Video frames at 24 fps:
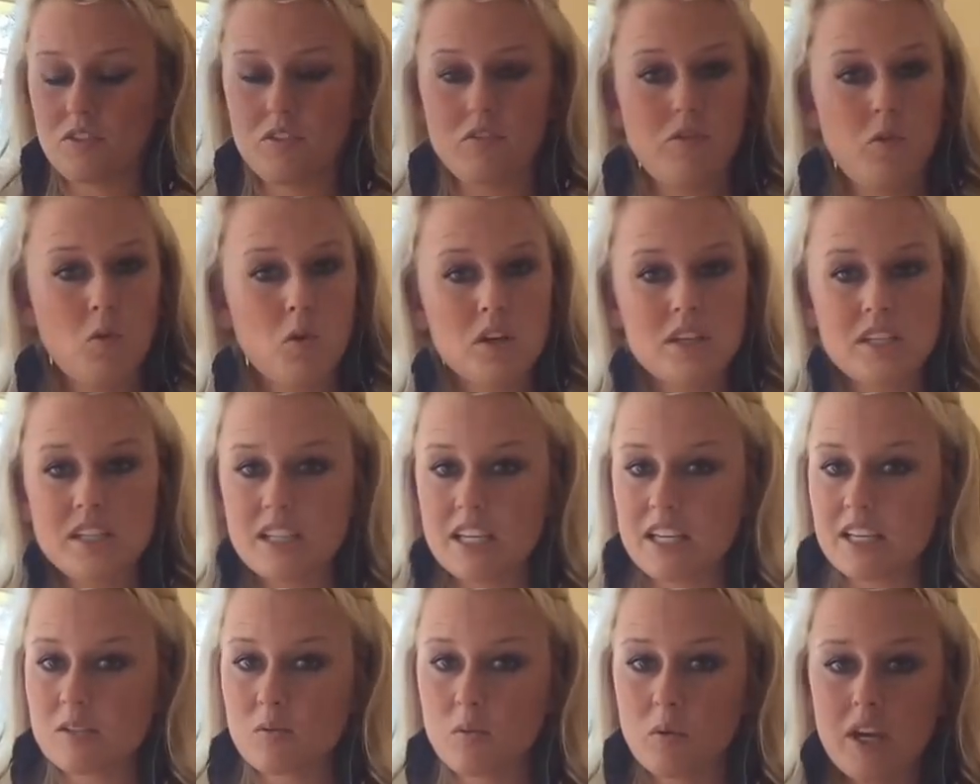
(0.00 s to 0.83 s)
4 to
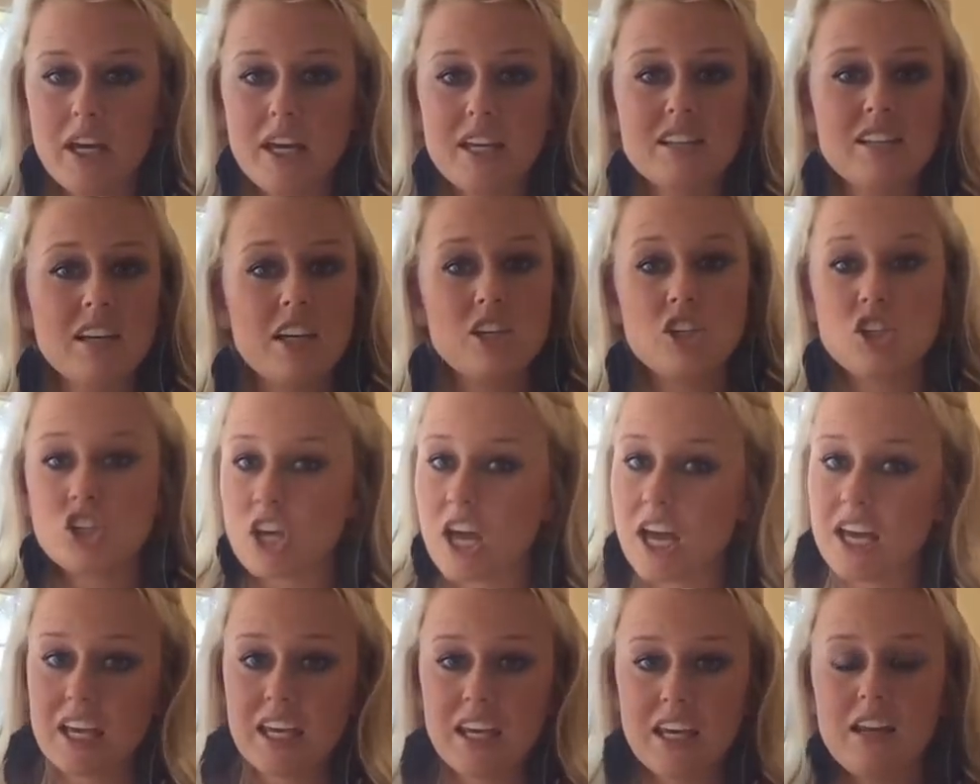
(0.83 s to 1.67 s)
6 weeks and
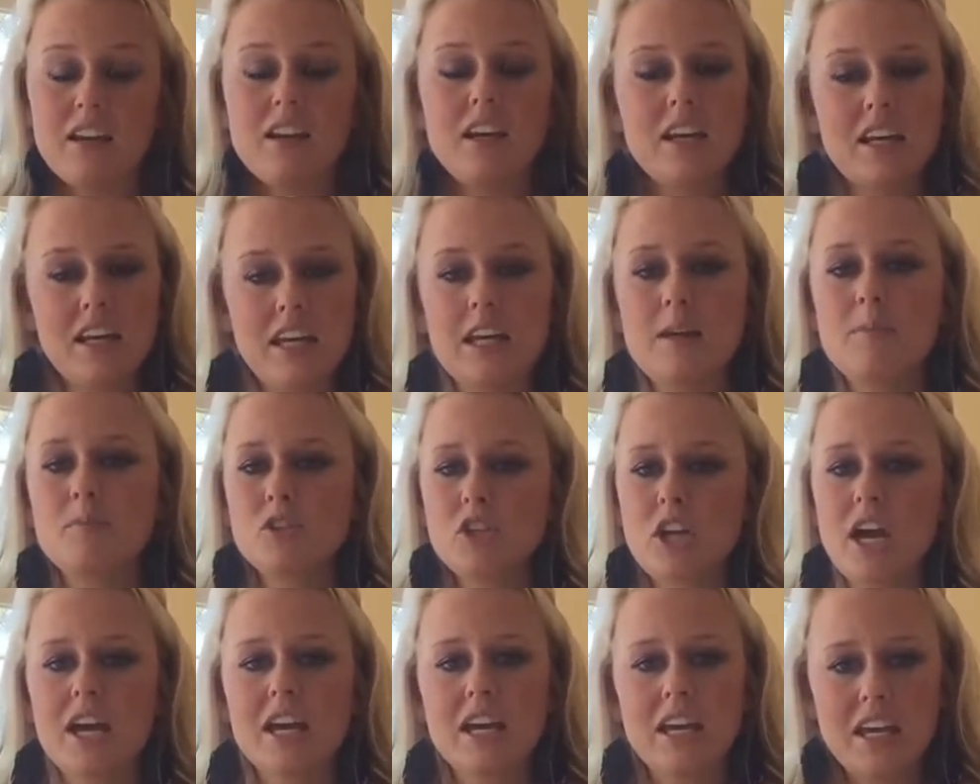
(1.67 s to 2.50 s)
check in and keep
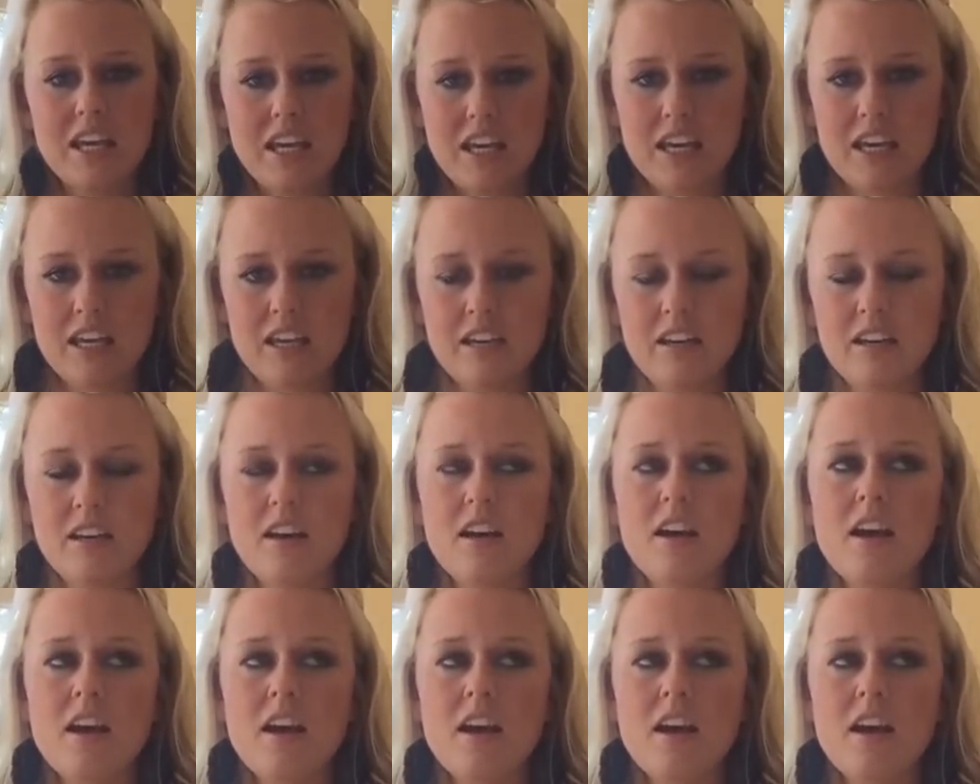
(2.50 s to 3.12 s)
checking in.